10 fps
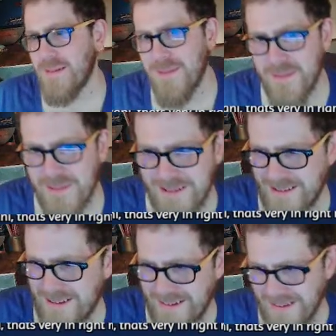
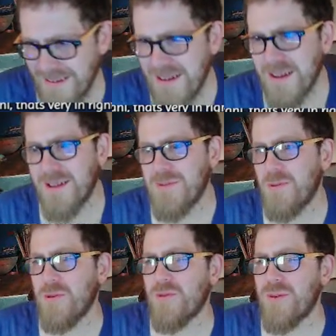Because
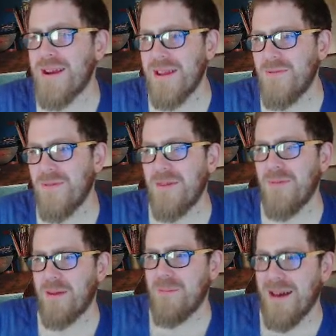we're all greedy,
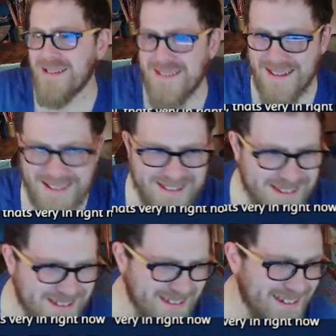thieving
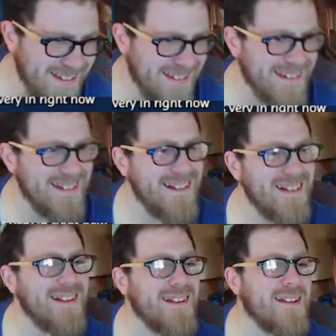bastards.
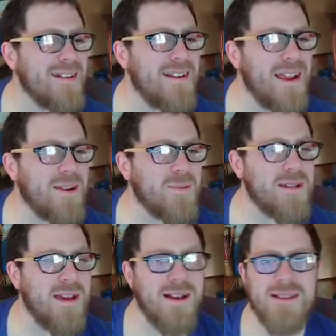Nair
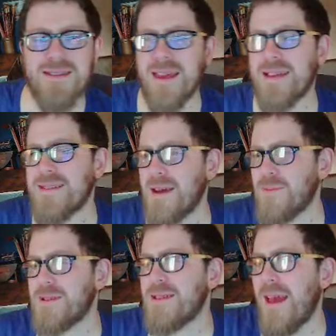returns. Yes, that
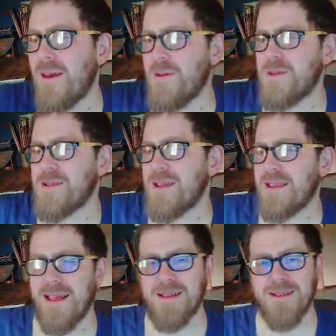was Nair who just said
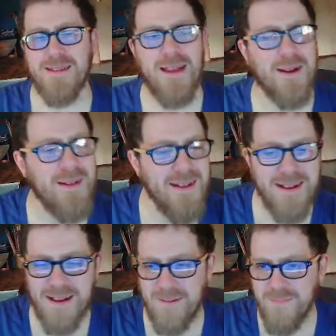that just now.
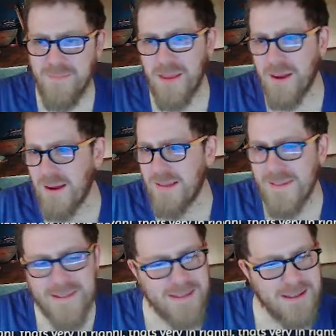Alright,
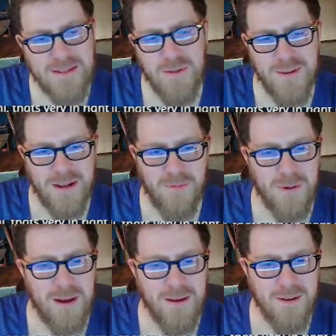let's do another
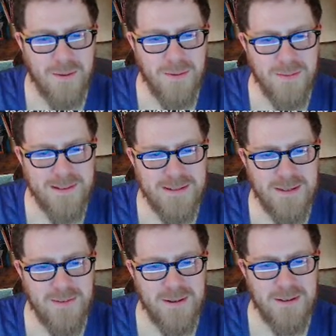article. Let's
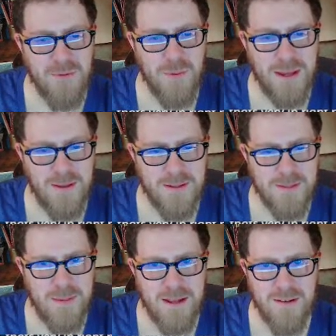do another wheel
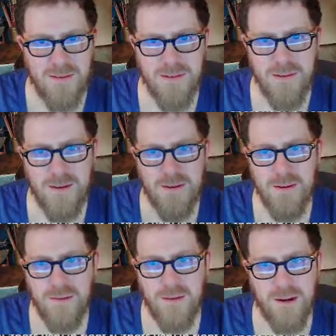spin.
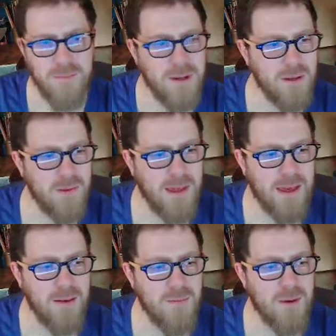Why don't we do
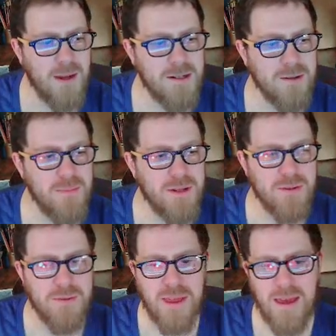that? Why don't we
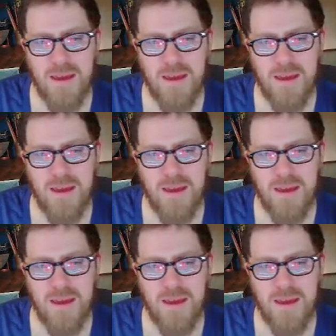do that?